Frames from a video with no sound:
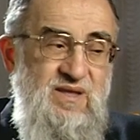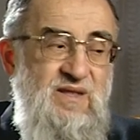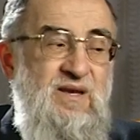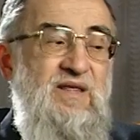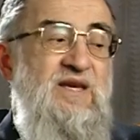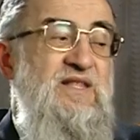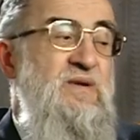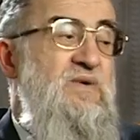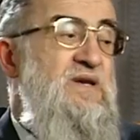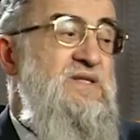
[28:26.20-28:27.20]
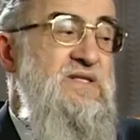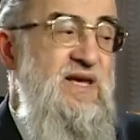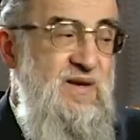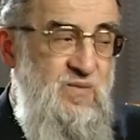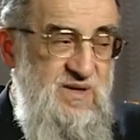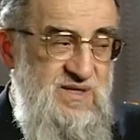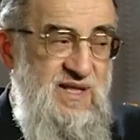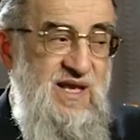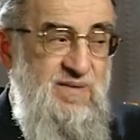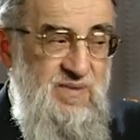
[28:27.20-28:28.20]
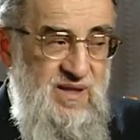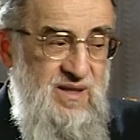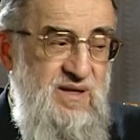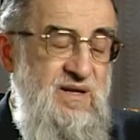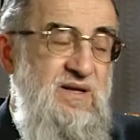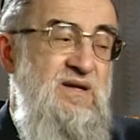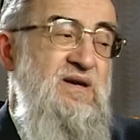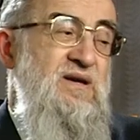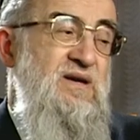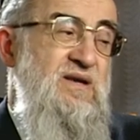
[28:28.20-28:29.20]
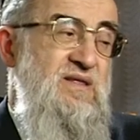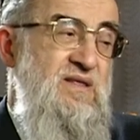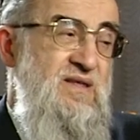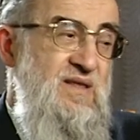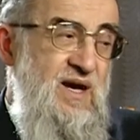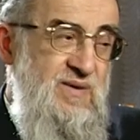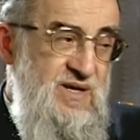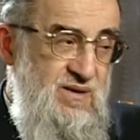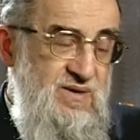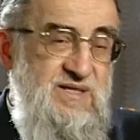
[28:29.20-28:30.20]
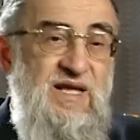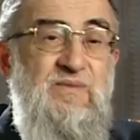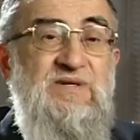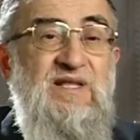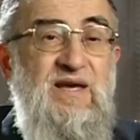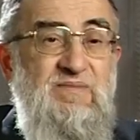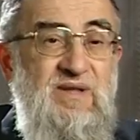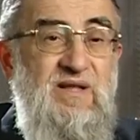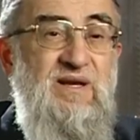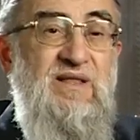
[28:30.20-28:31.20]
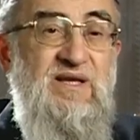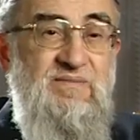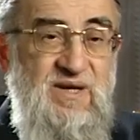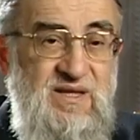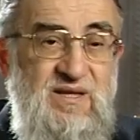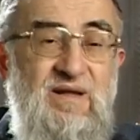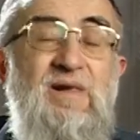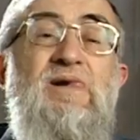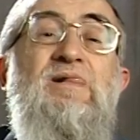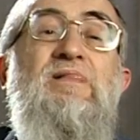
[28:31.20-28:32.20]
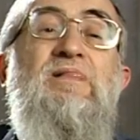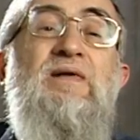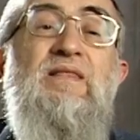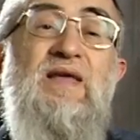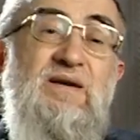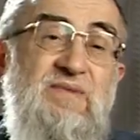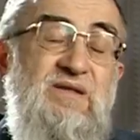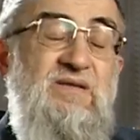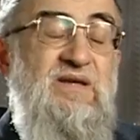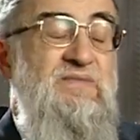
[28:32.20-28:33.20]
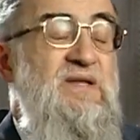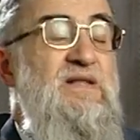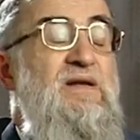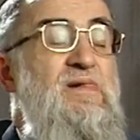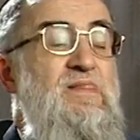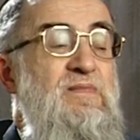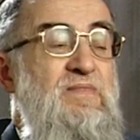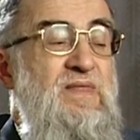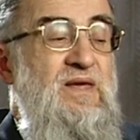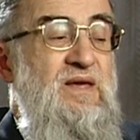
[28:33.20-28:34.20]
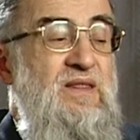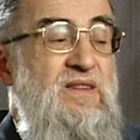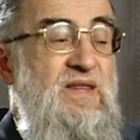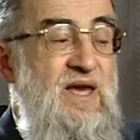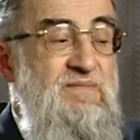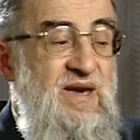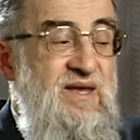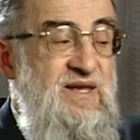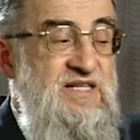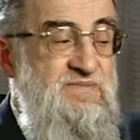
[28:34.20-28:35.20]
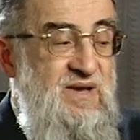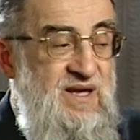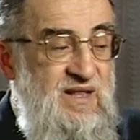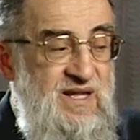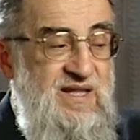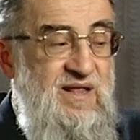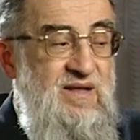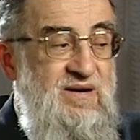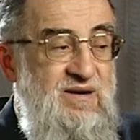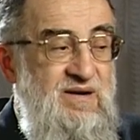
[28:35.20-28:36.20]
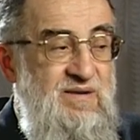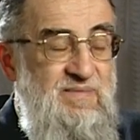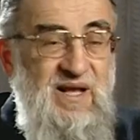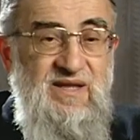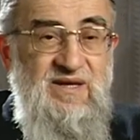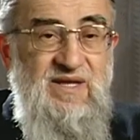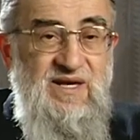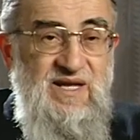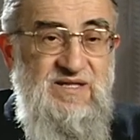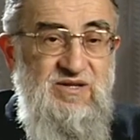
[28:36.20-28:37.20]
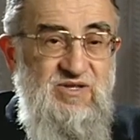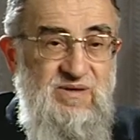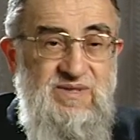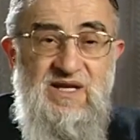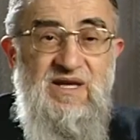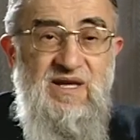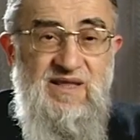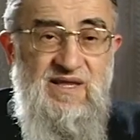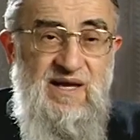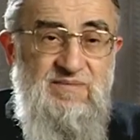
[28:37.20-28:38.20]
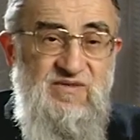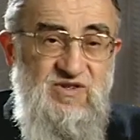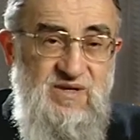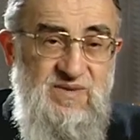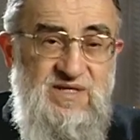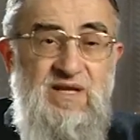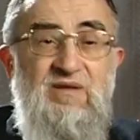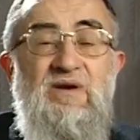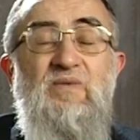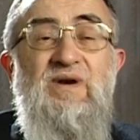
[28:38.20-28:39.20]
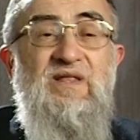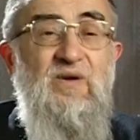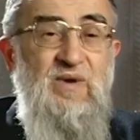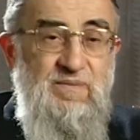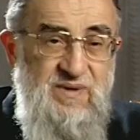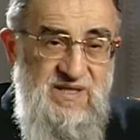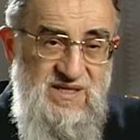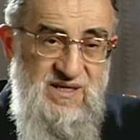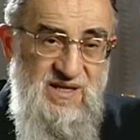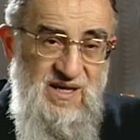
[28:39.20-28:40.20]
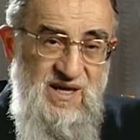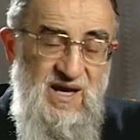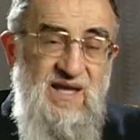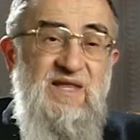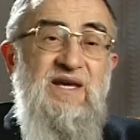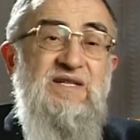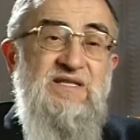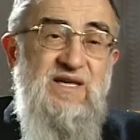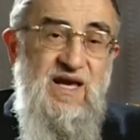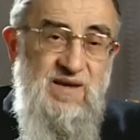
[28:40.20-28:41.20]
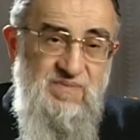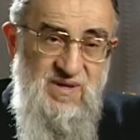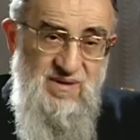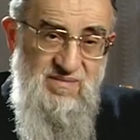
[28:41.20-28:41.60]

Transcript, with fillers: the leader's name was Label, and now I know his name was Label uh, Lehman, Lehman or Lehman, they made a, a little rebellion against the Germans. They killed a number of Germans, they took away their weapons, and they escaped.